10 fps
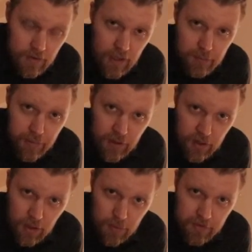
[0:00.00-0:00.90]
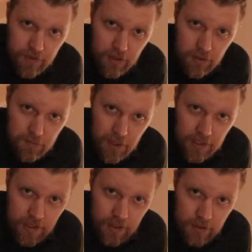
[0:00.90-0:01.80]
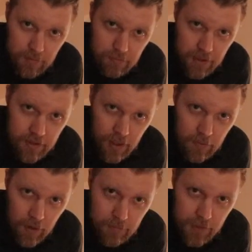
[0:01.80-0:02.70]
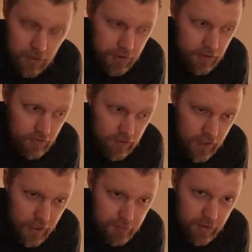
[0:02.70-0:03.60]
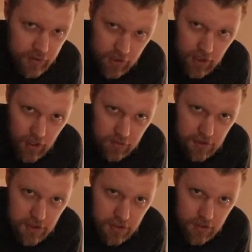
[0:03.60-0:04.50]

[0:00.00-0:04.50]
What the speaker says: That burger was a good one, but now I'm going to sleep on the couch.